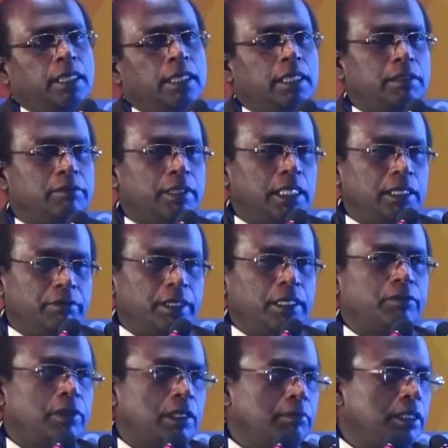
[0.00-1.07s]
it is very difficult
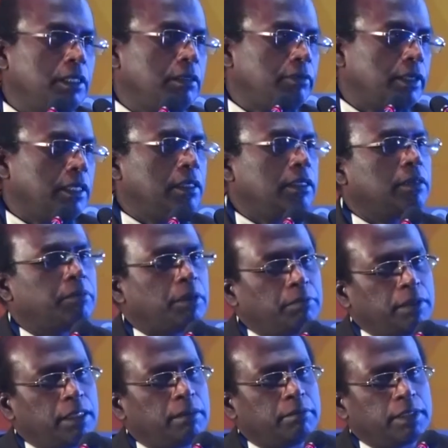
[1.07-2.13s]
for me to find out the
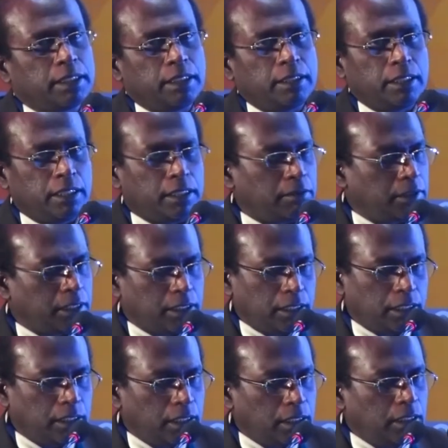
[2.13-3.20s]
papillary muscle intervention,
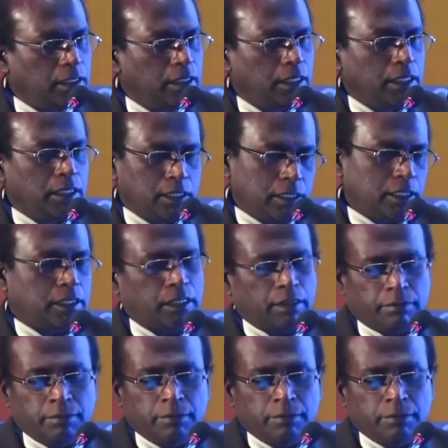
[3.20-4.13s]
insertion.